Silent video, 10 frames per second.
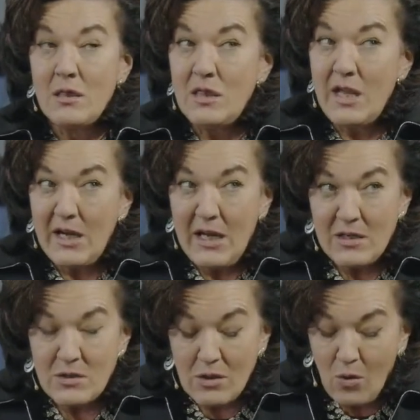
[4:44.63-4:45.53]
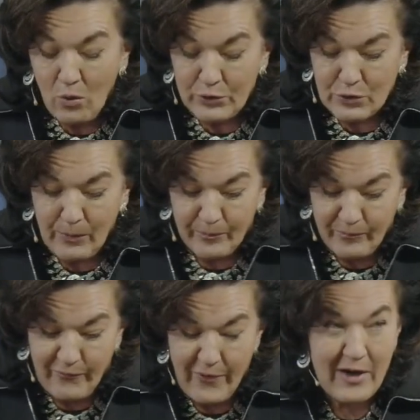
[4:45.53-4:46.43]
There is also
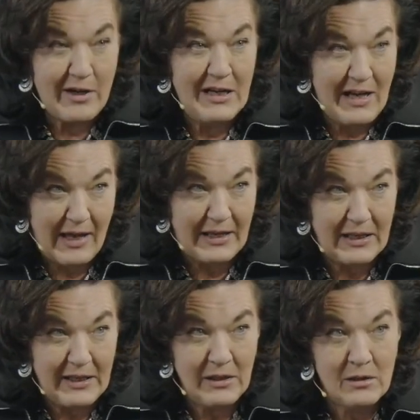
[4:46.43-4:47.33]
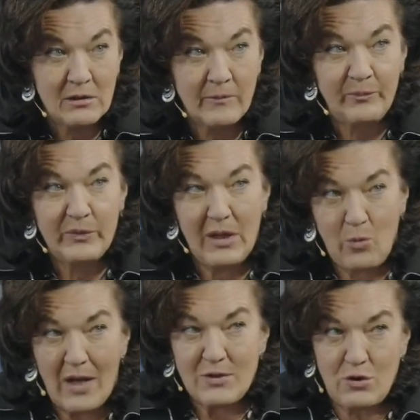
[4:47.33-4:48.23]
very likely the
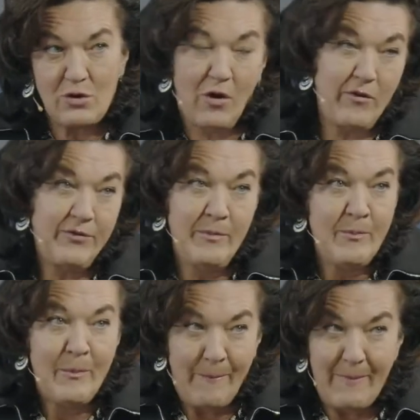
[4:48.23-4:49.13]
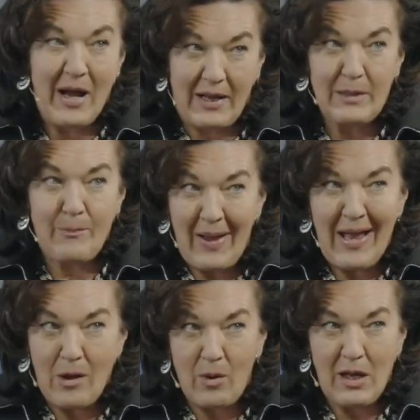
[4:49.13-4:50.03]
question of market
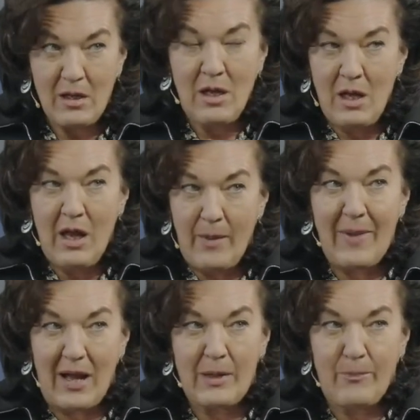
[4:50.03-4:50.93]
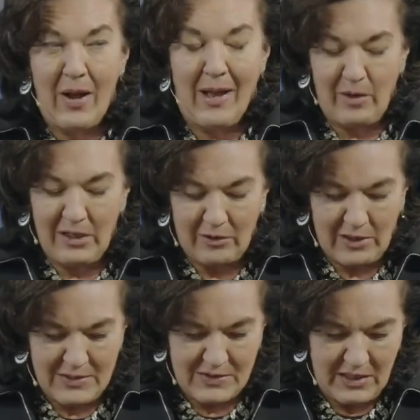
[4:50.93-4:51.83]
power, and market power
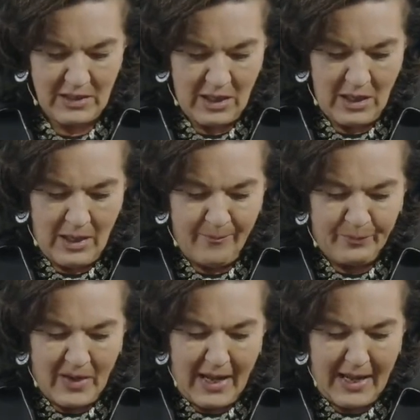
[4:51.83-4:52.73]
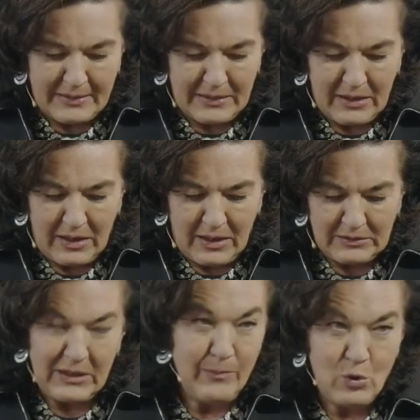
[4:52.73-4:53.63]
increasing, and
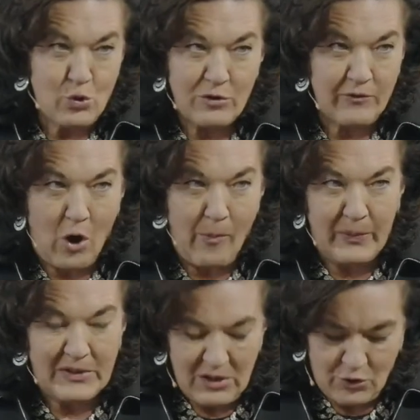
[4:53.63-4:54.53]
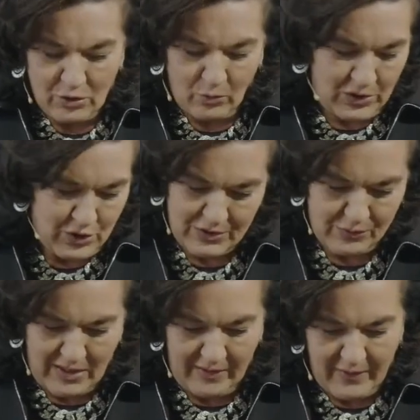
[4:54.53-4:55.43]
diminution of competition, which
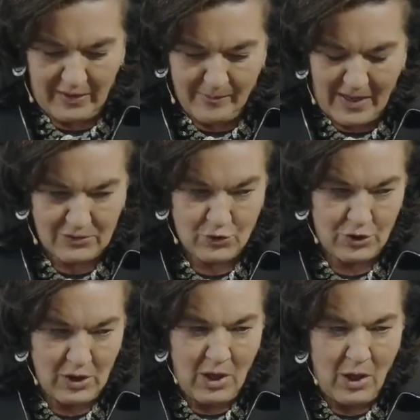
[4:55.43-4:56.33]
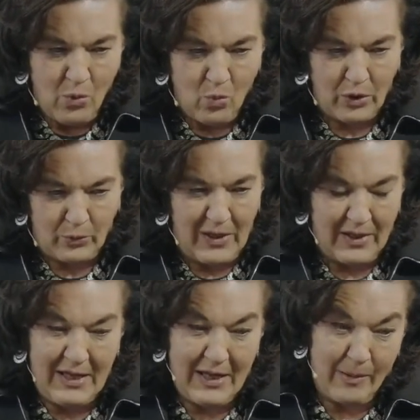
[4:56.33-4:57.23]
is really very much what we
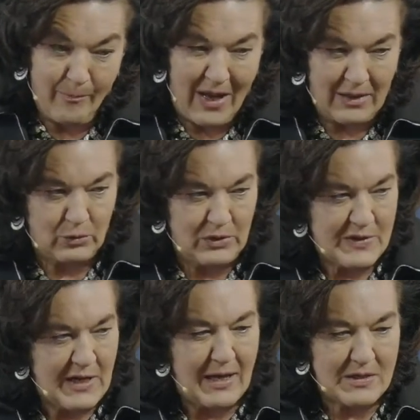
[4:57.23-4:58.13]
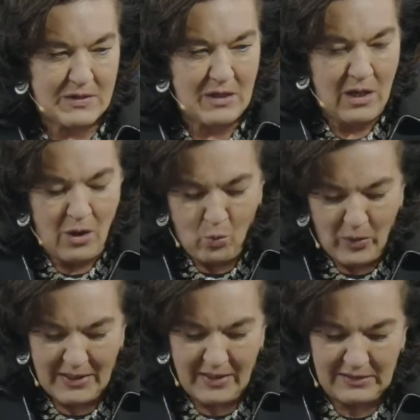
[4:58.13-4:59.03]
are here in part to discuss,
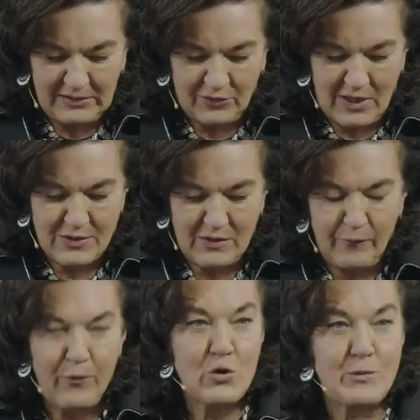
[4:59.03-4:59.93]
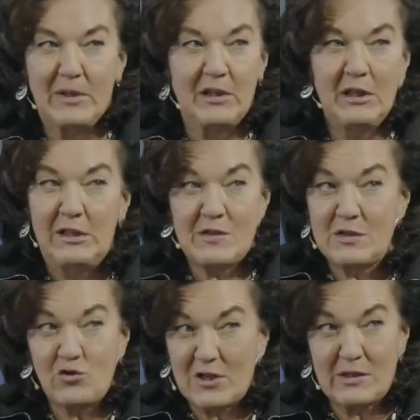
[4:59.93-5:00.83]
weaker antitrust enforcement. And it
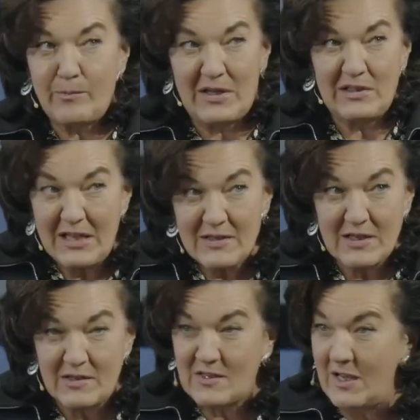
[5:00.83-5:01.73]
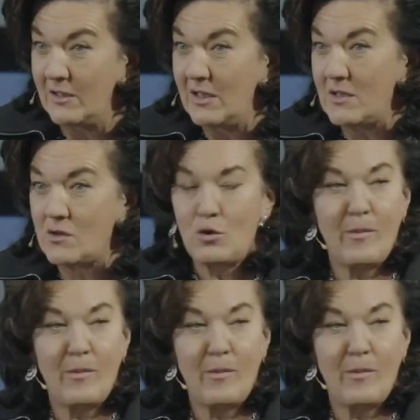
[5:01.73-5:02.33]
isn't just the Brandisians saying this.